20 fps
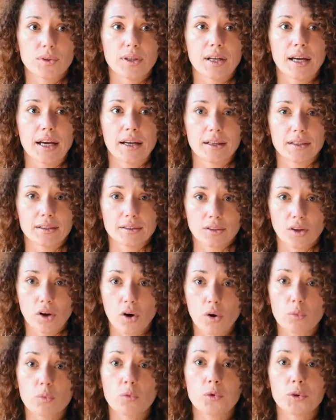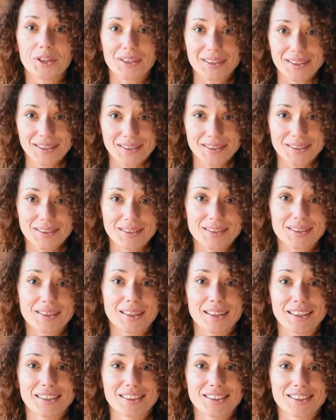and homeworks
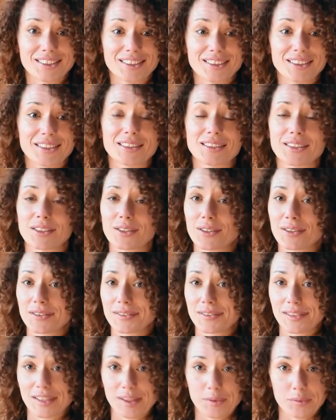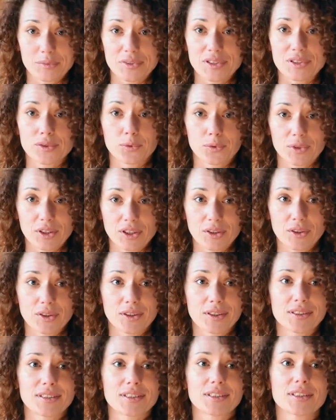and certain themes to work
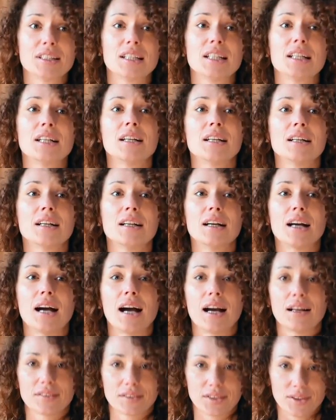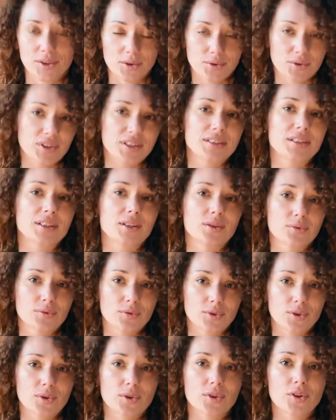on until you receive
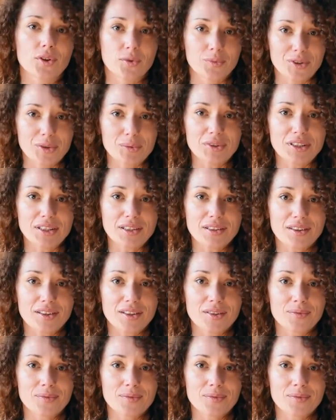your Cobra breath.